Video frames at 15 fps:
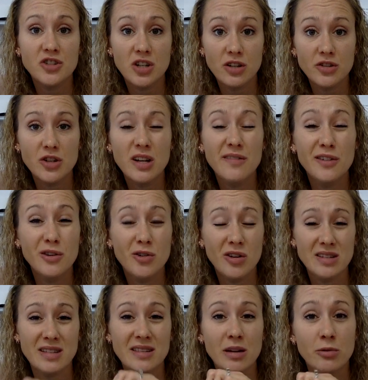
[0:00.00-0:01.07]
children if you
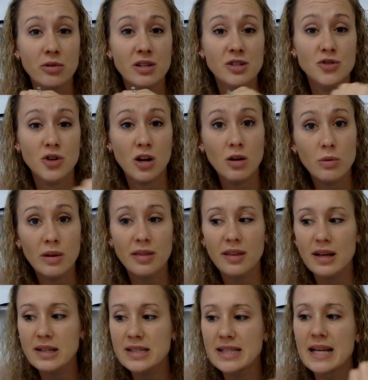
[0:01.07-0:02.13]
notice that they really struggle with
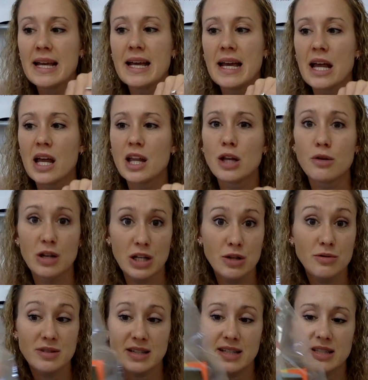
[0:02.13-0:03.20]
this. You can
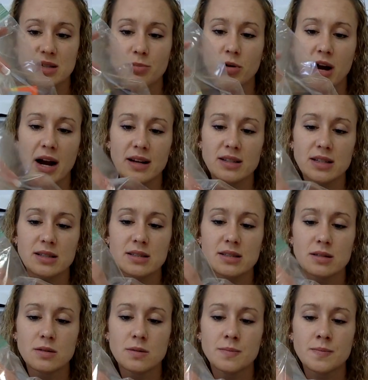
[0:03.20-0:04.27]
use these to practice.
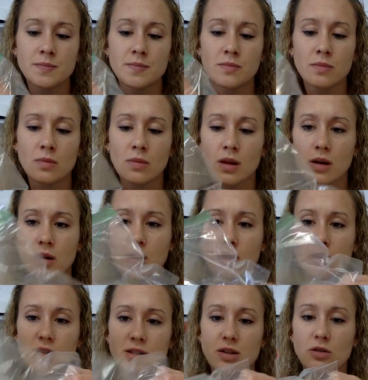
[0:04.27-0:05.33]

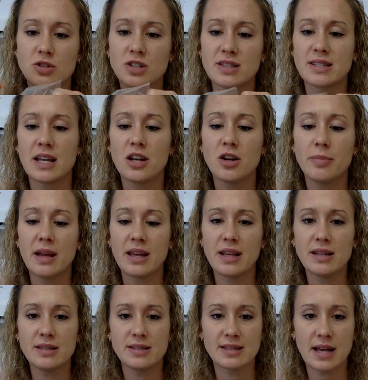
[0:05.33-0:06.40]
So just set your
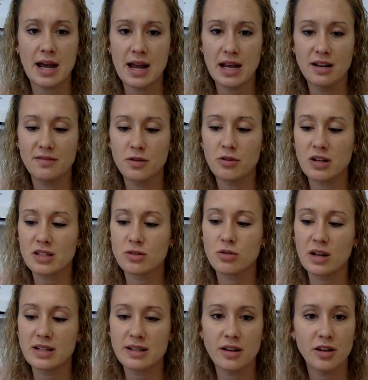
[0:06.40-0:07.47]
baggie aside. If you were at school,
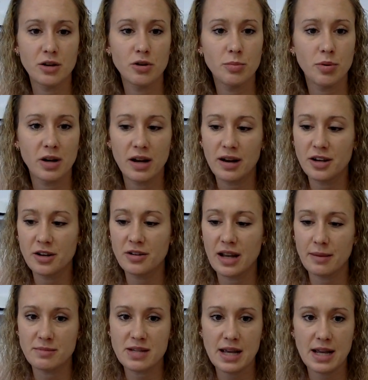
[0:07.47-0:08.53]
I tell you to put it on your
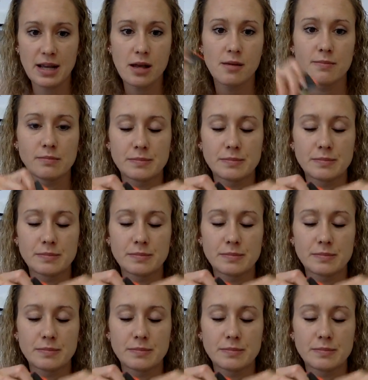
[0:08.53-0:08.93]
name tag.